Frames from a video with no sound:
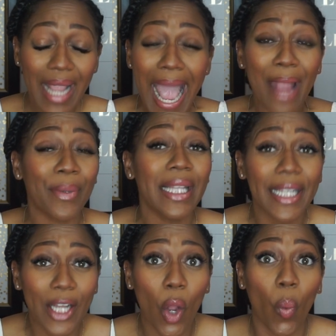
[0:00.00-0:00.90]
I really
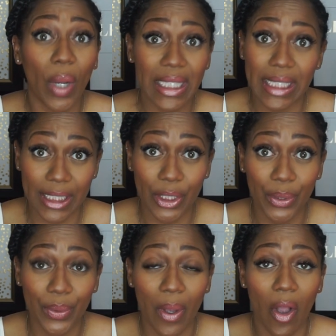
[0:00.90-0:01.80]
didn't know what to
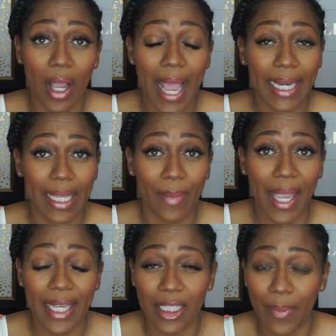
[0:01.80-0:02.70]
do on how to get my
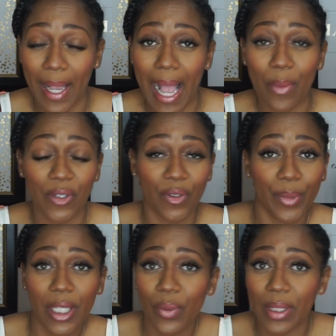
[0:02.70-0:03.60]
edges back. I was
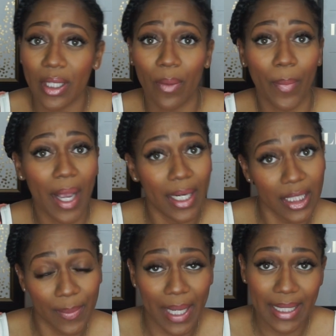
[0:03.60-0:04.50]
familiar with certain
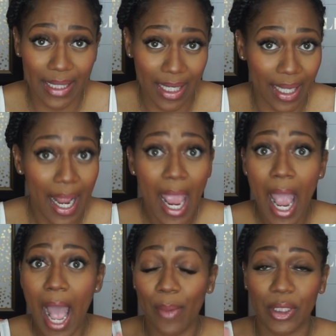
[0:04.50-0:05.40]
products, but I said
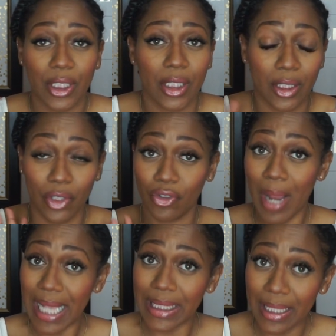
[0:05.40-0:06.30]
I was just
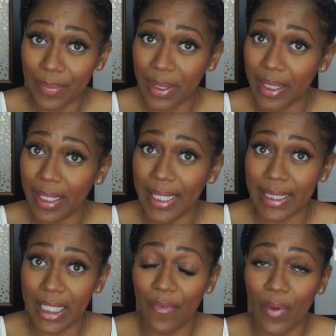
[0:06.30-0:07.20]
try something
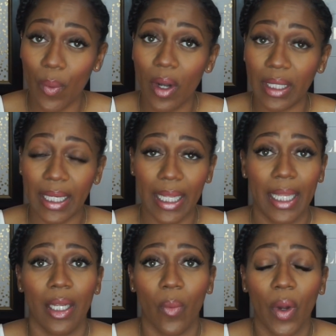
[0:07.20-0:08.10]
and see if it worked, and it
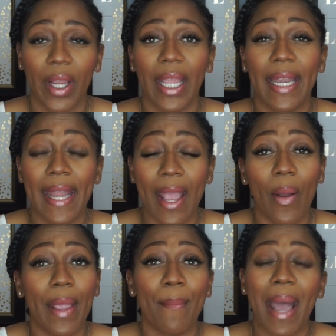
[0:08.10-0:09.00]
ended up working. Now,
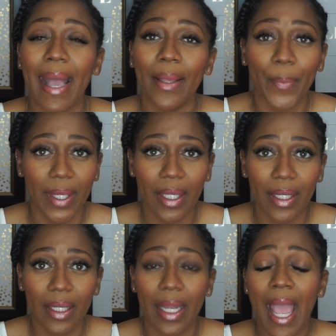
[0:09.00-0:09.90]
in my
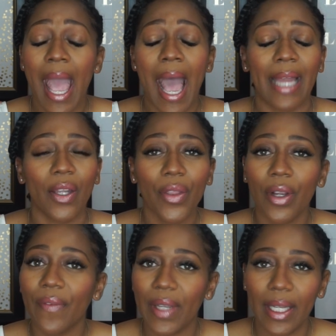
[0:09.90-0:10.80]
opinion, I know
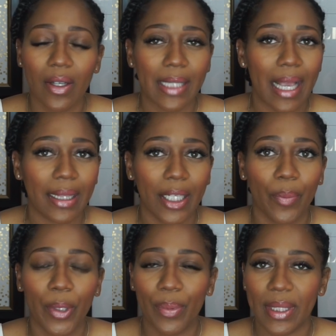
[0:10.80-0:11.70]
there are videos out
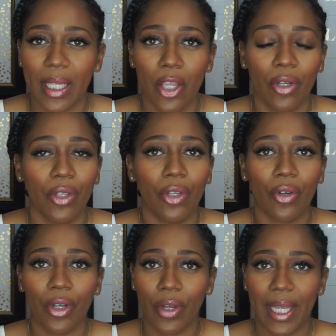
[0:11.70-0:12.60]
there, people saying, you can
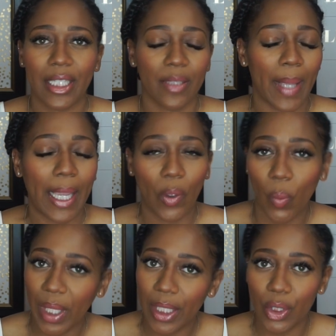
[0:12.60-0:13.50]
grow your edges back in a
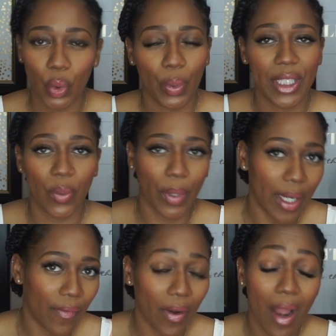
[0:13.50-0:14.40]
week, 2 weeks,
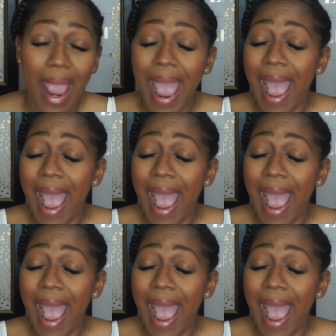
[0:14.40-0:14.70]
whatever.